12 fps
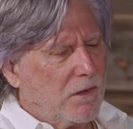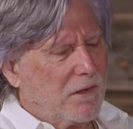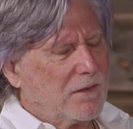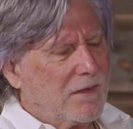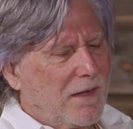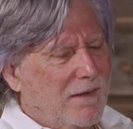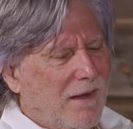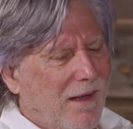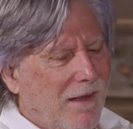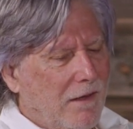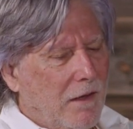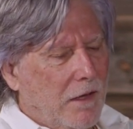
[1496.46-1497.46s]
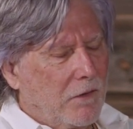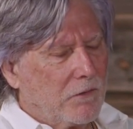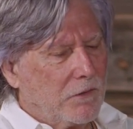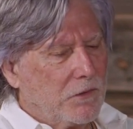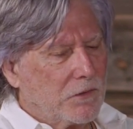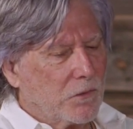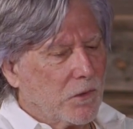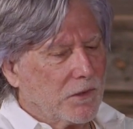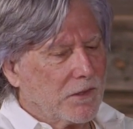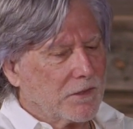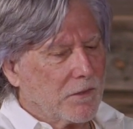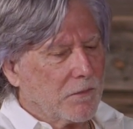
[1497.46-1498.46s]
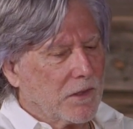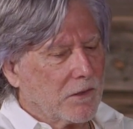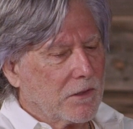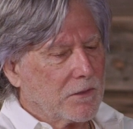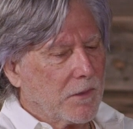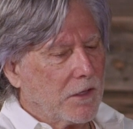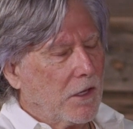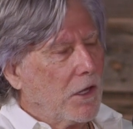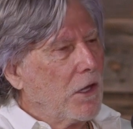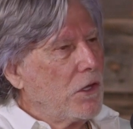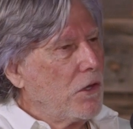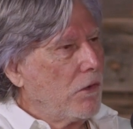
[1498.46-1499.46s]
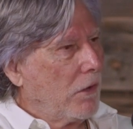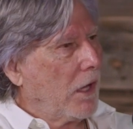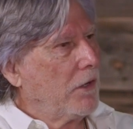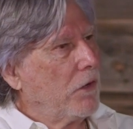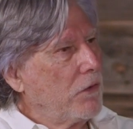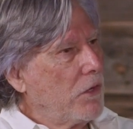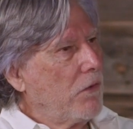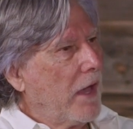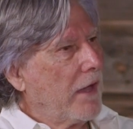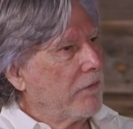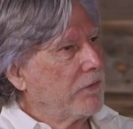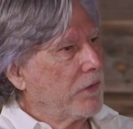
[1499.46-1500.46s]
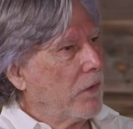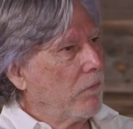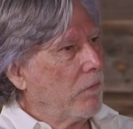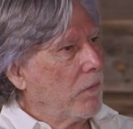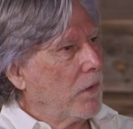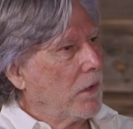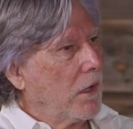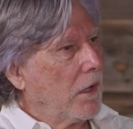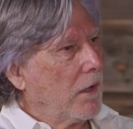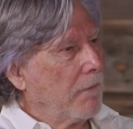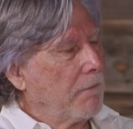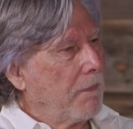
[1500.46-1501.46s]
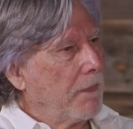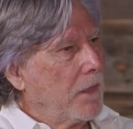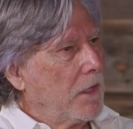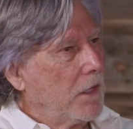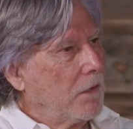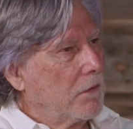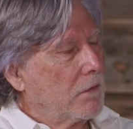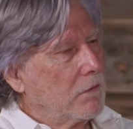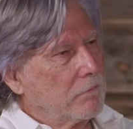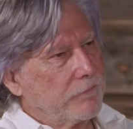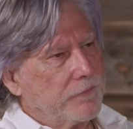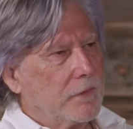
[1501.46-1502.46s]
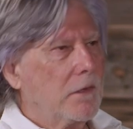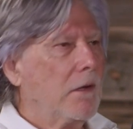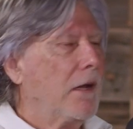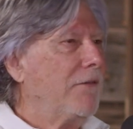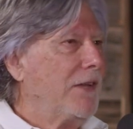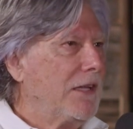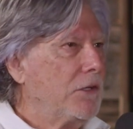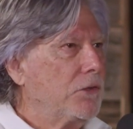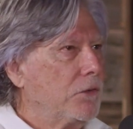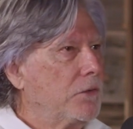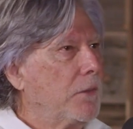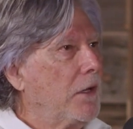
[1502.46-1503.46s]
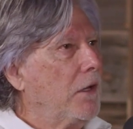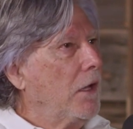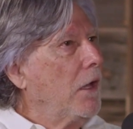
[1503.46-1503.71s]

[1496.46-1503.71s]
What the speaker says: it's not, I don't use the word disabilities, but I know you have some, not even issues, but